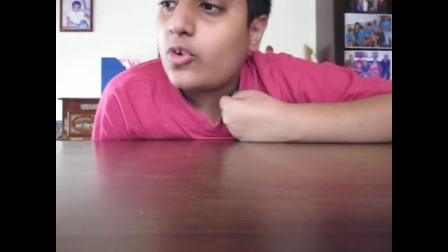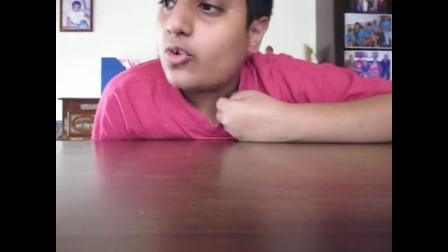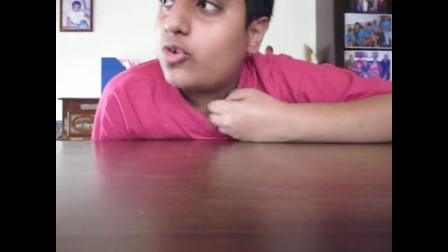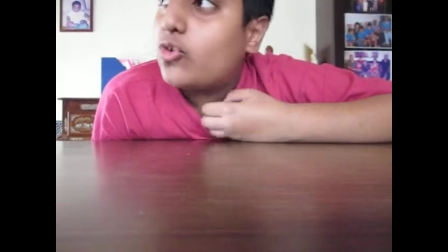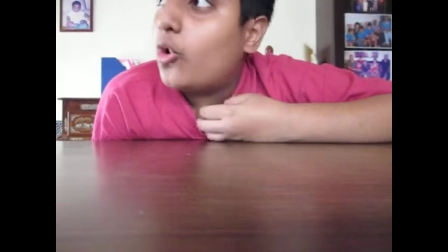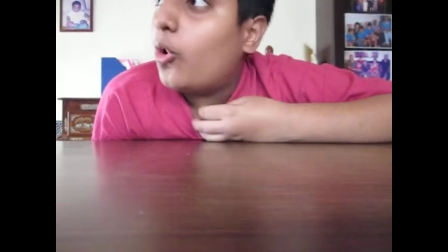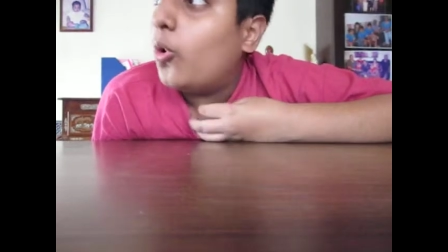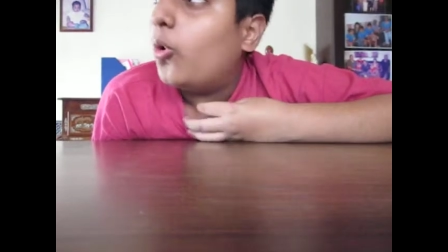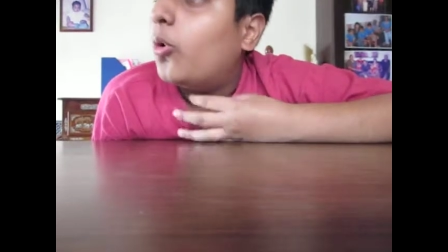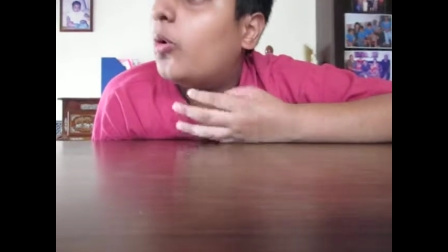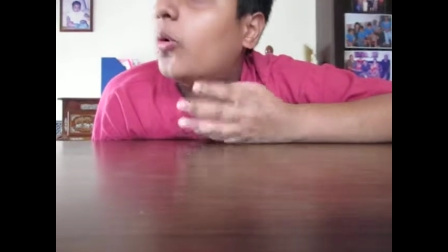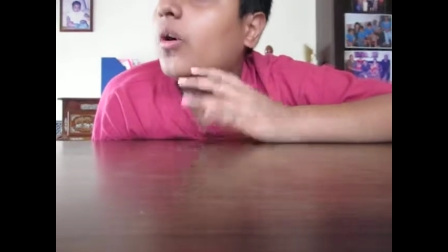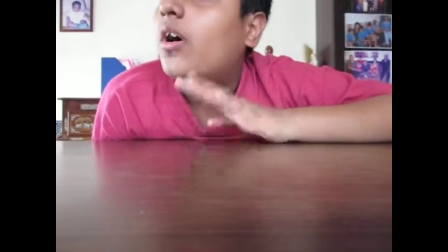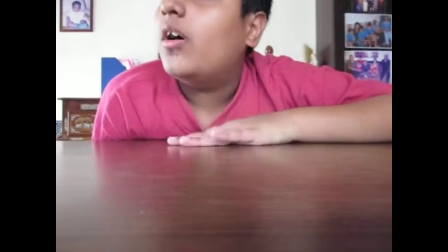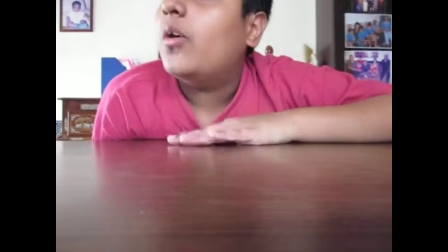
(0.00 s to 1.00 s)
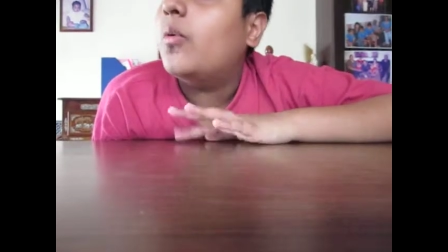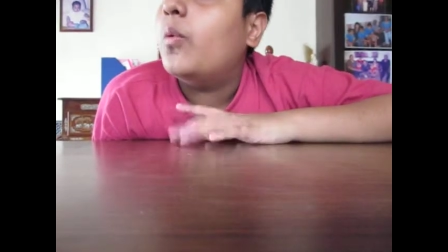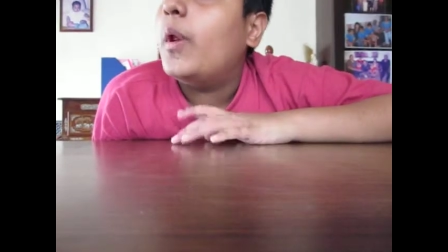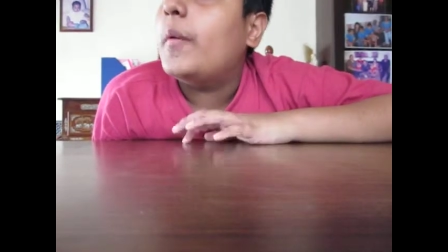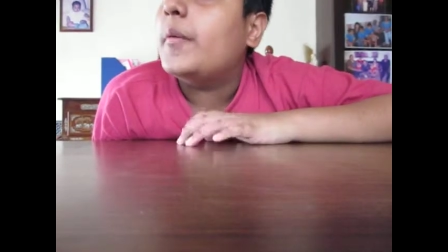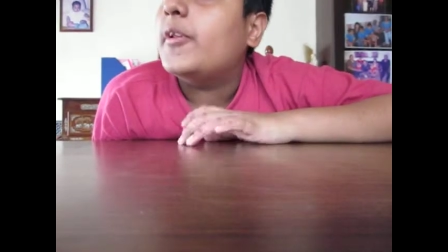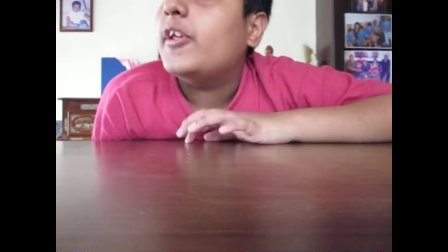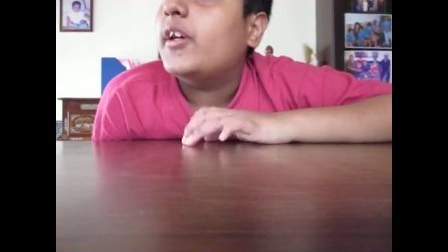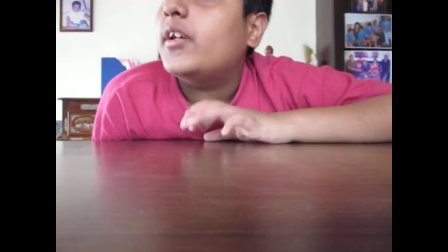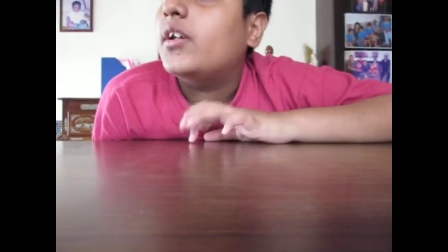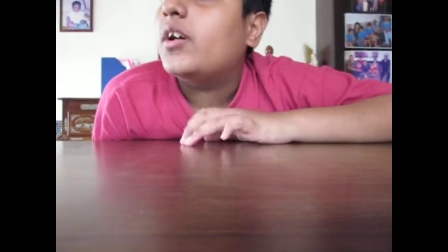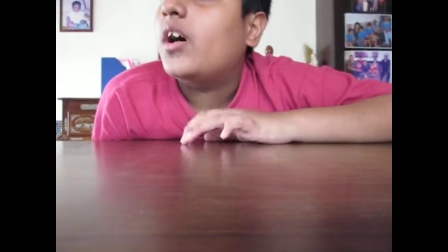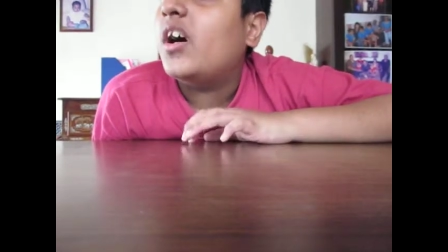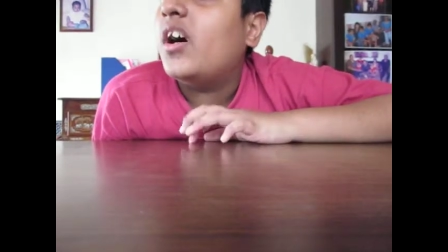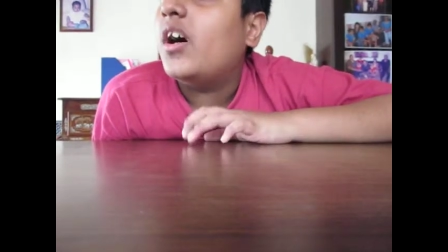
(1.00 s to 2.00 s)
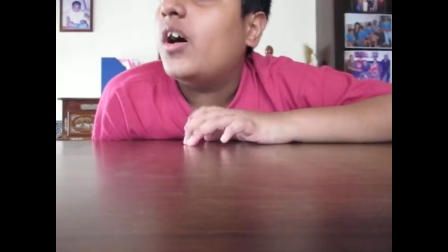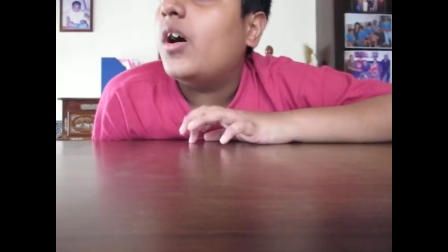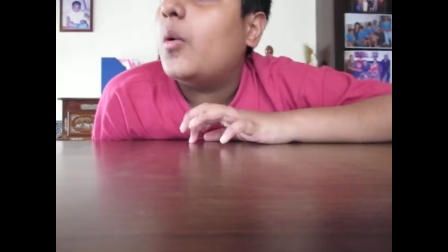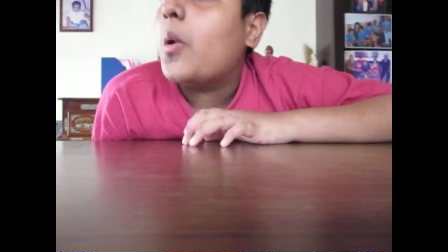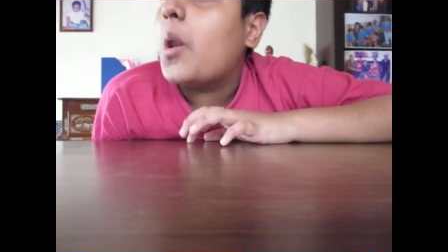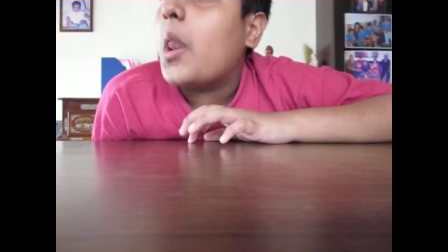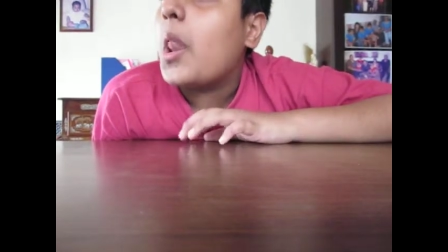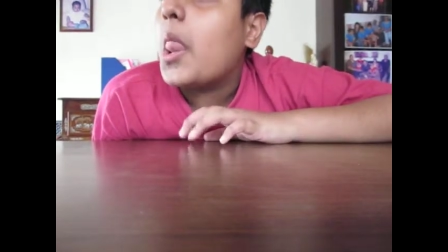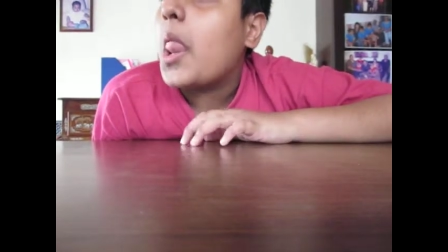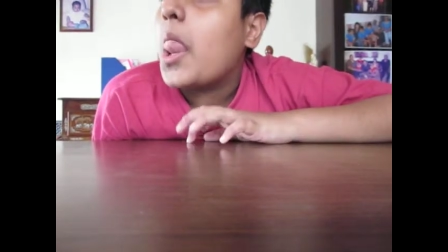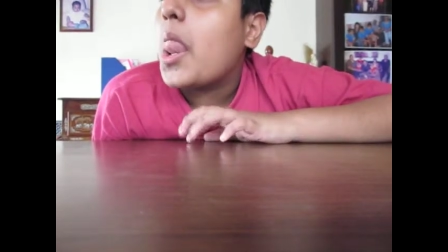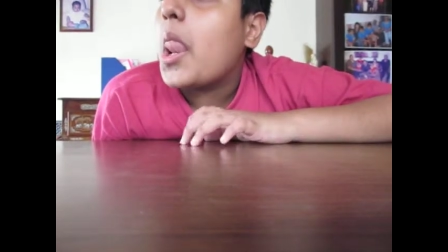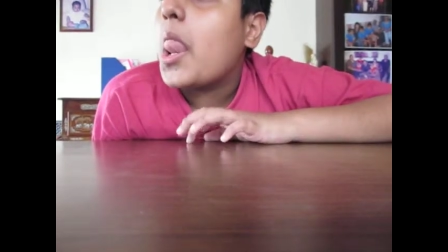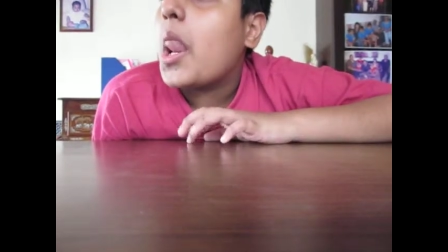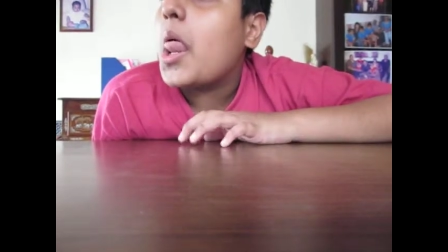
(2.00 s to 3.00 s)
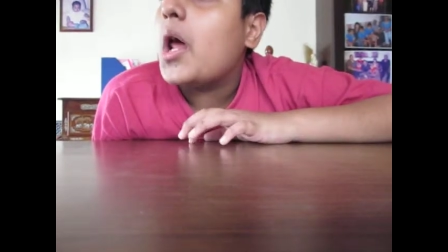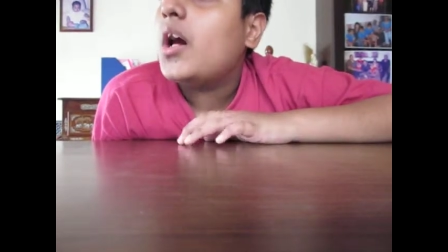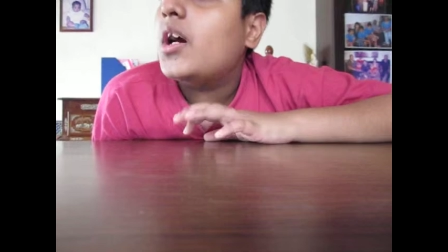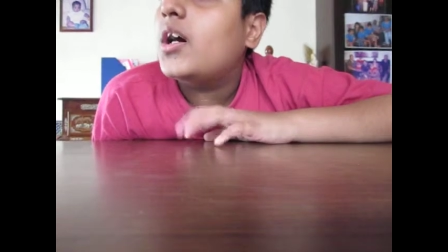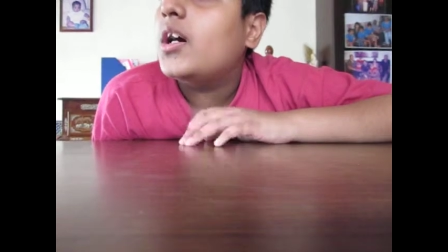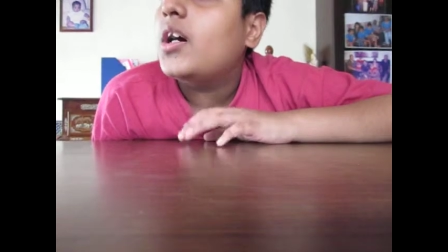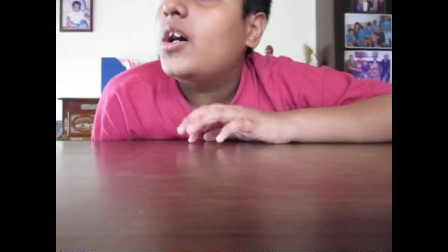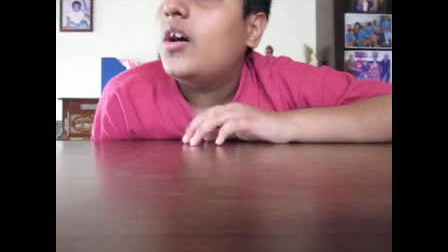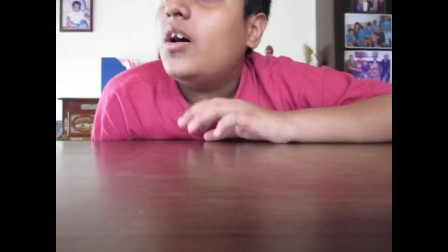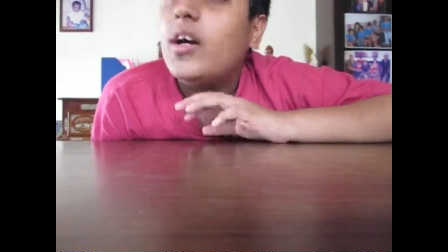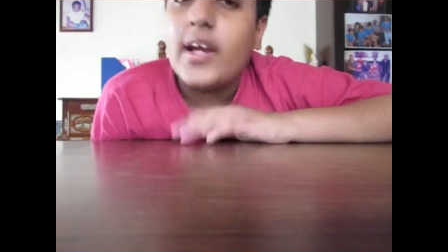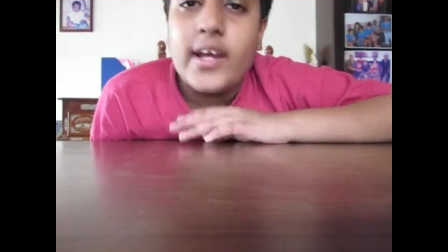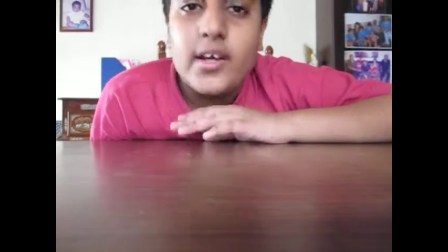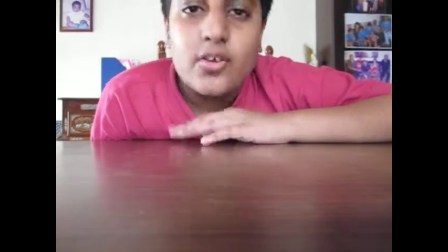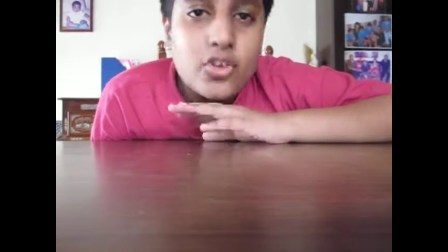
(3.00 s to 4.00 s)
So let me think. Uh, okay.